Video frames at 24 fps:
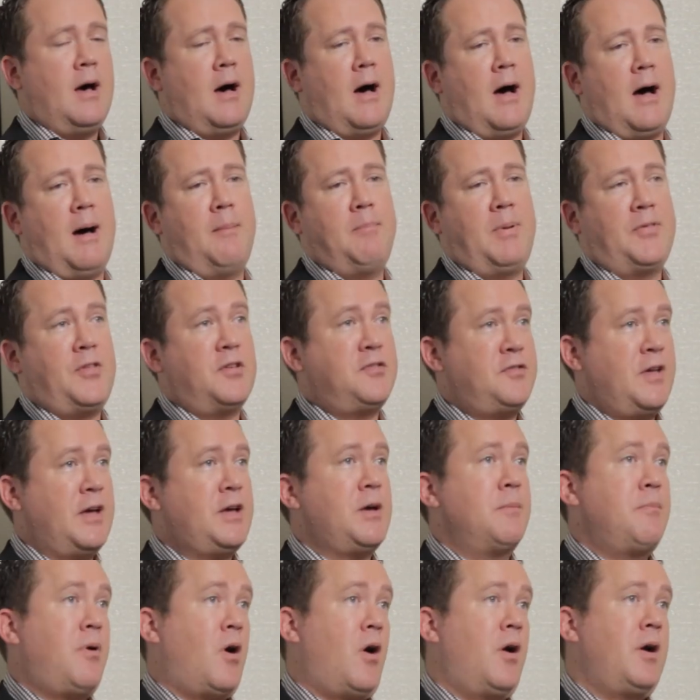But the
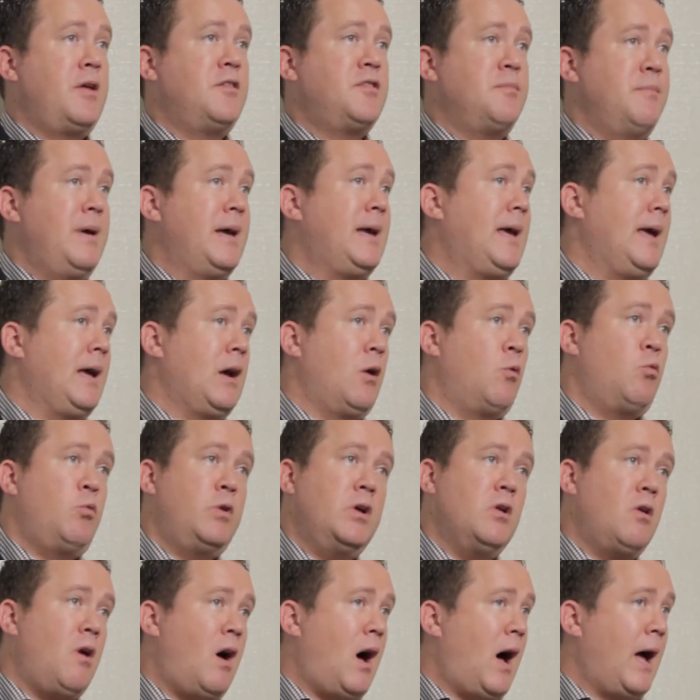second part is making a
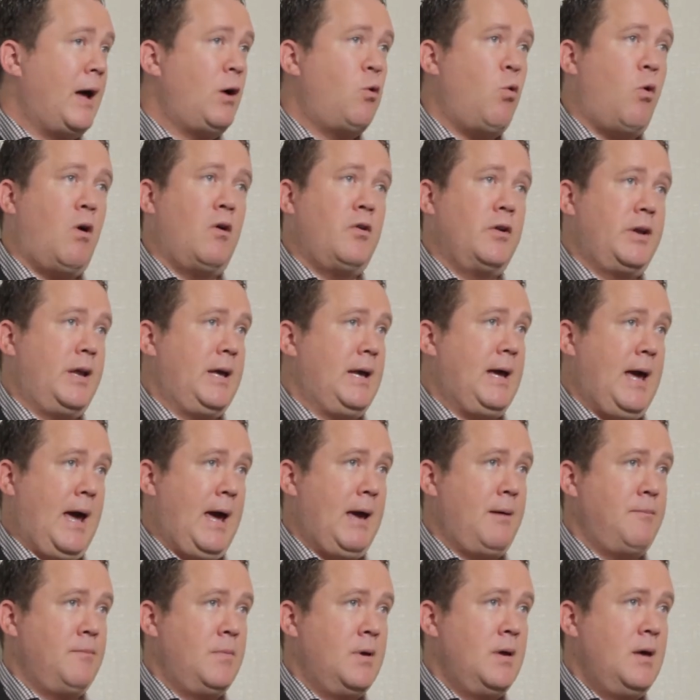real high quality
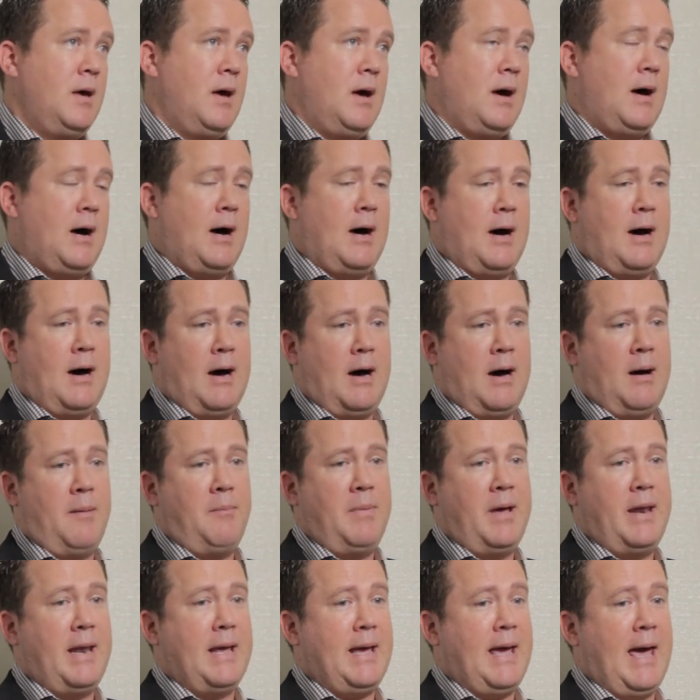game.
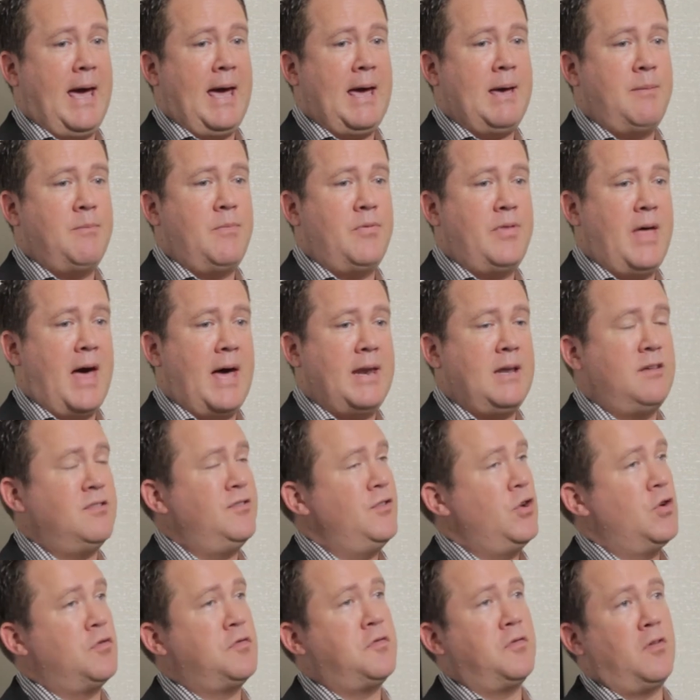and a game that
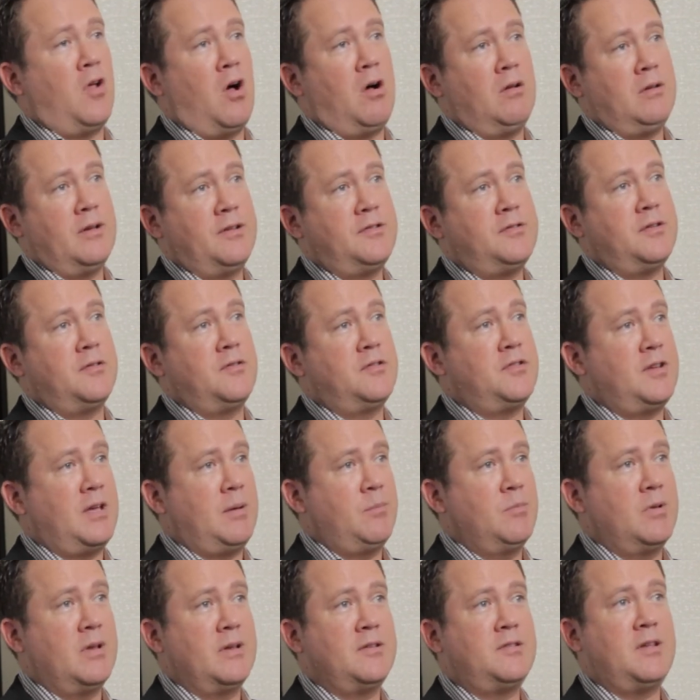is near flawless and
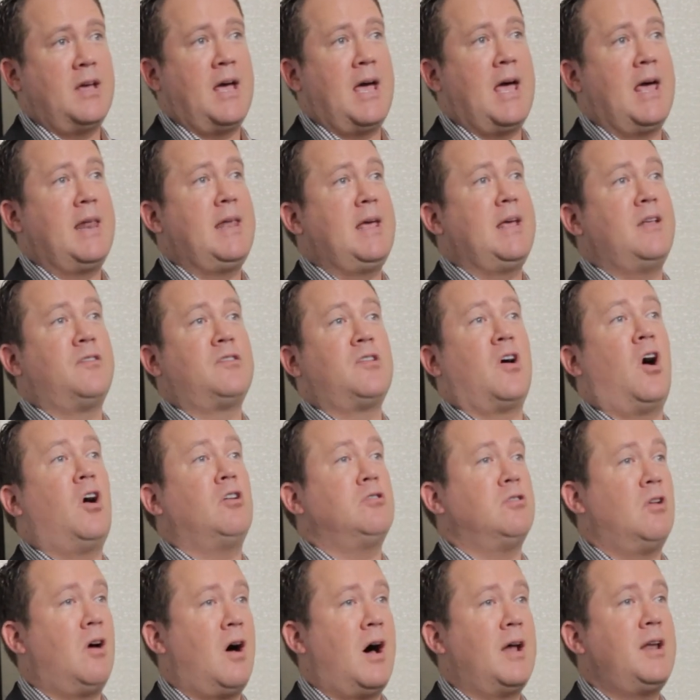seamless, and it's
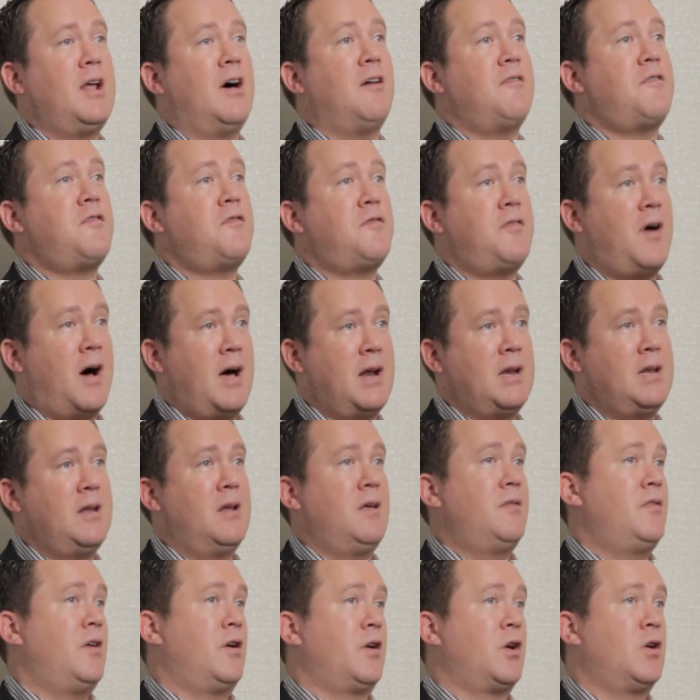a lot of
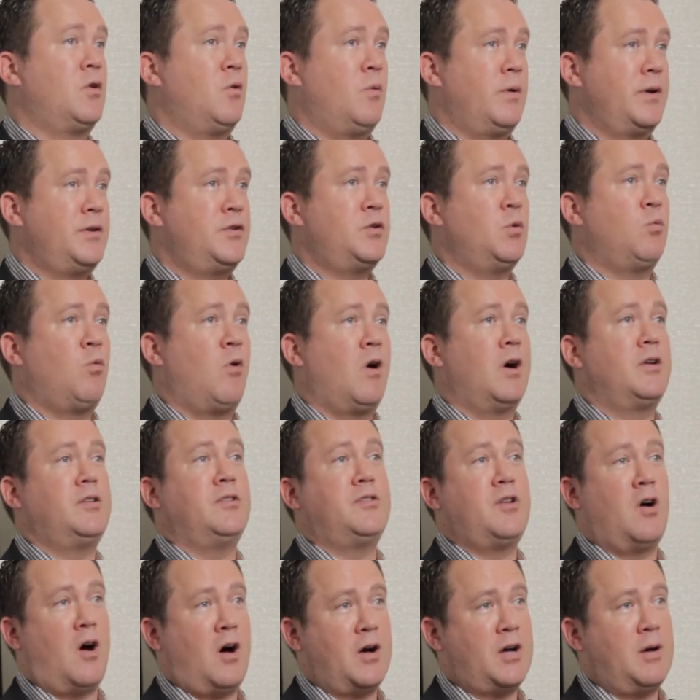fun. They're going to
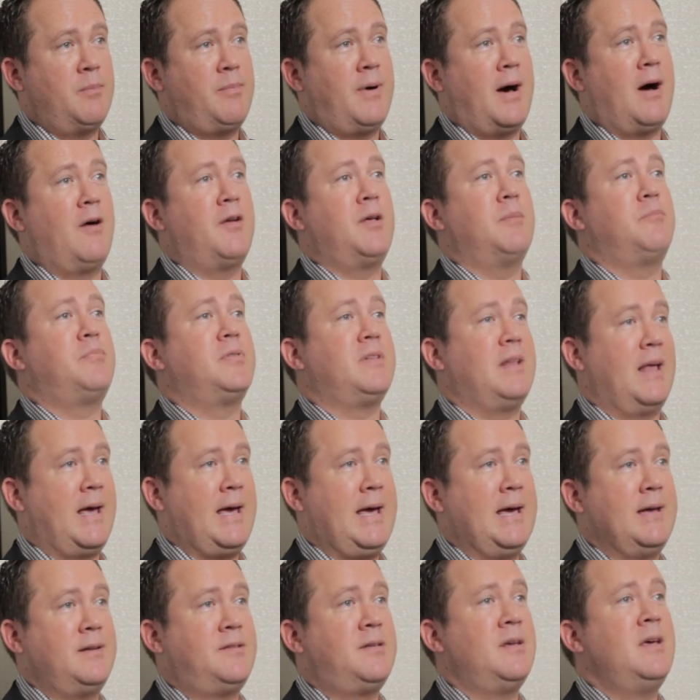want to talk about it,
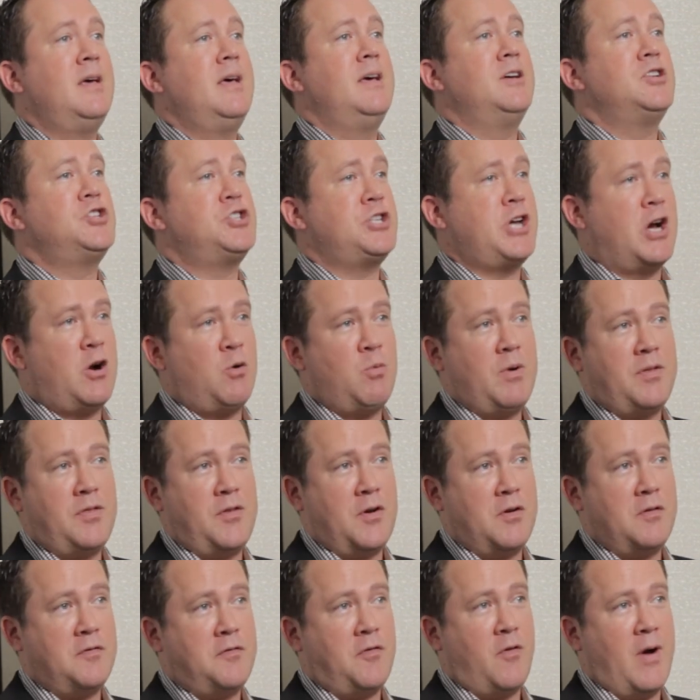play it, share
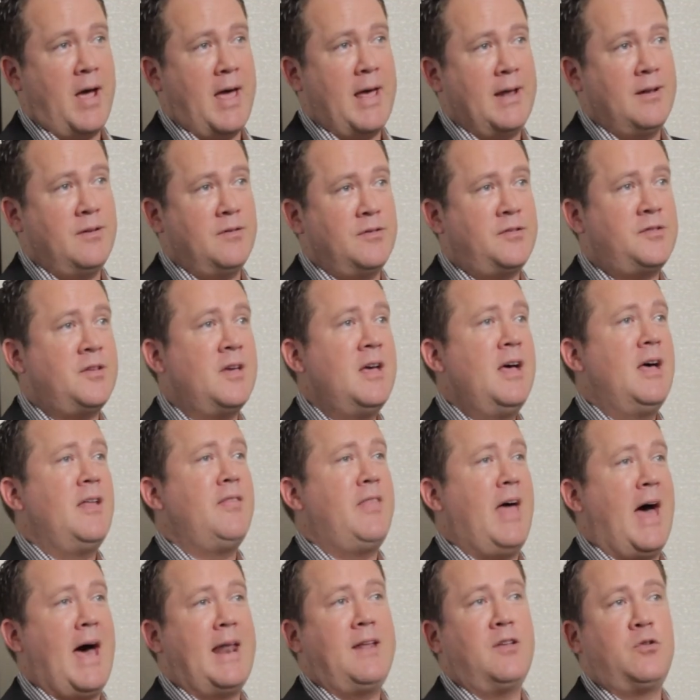with their friends.
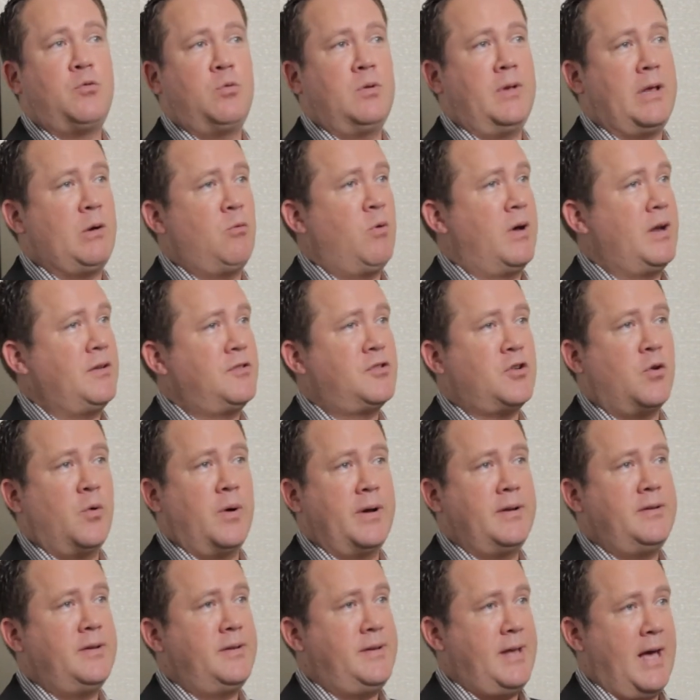That is really what it's
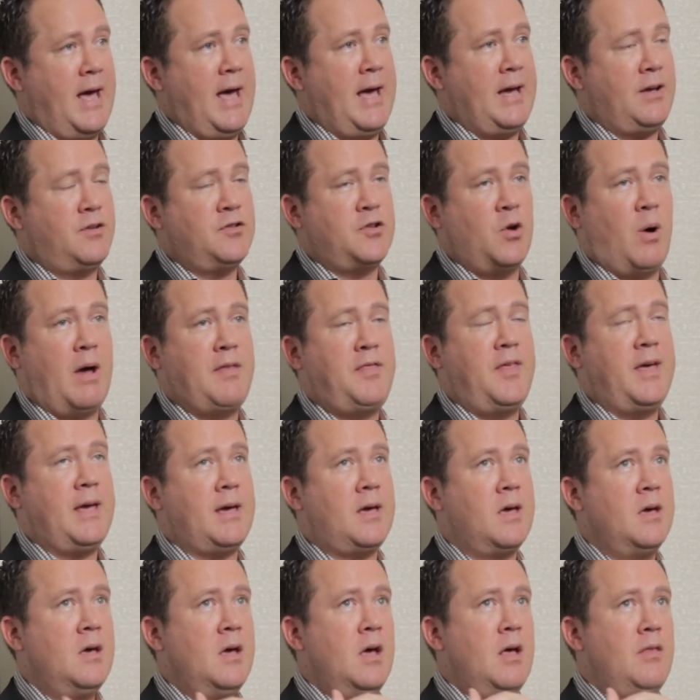going to take. So I
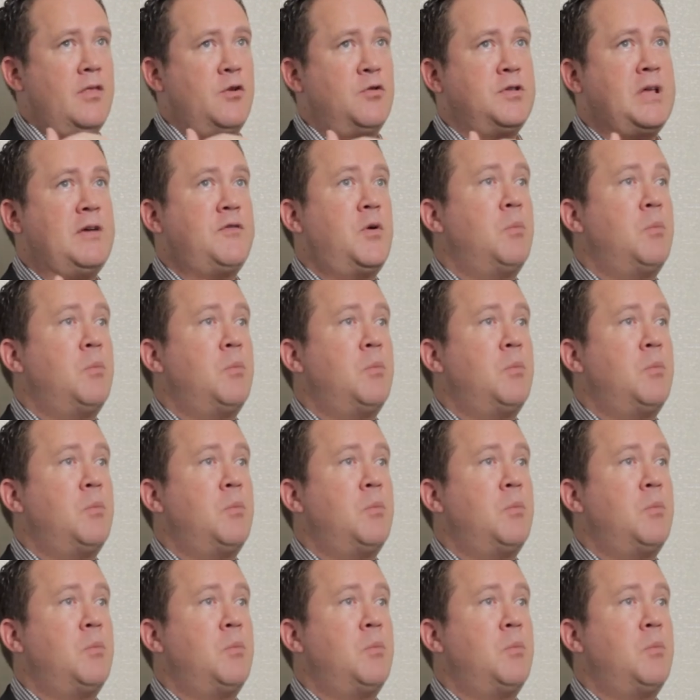think there's